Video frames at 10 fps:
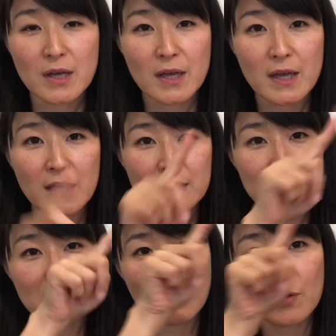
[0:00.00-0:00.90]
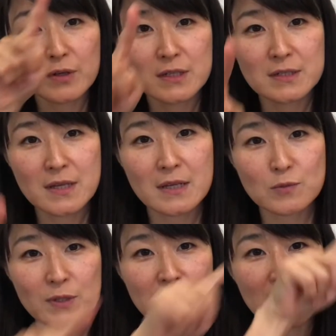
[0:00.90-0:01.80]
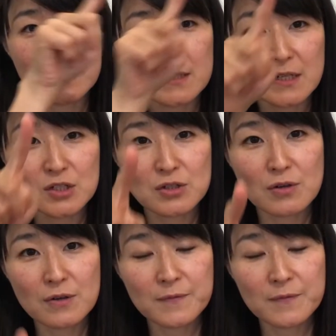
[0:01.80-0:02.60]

And so he says what's essential